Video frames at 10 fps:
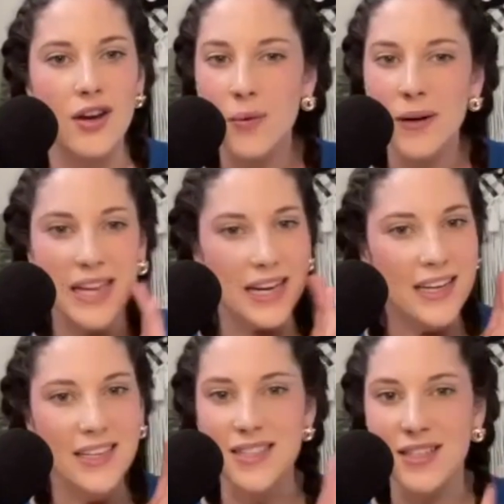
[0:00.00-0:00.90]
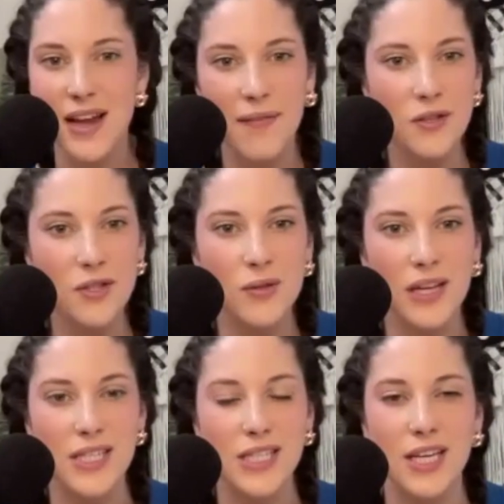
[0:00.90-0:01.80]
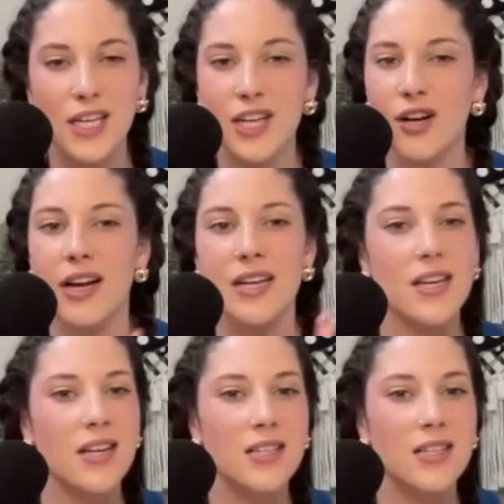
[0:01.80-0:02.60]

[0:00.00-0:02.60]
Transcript: Knowing that it is never too late to get curious,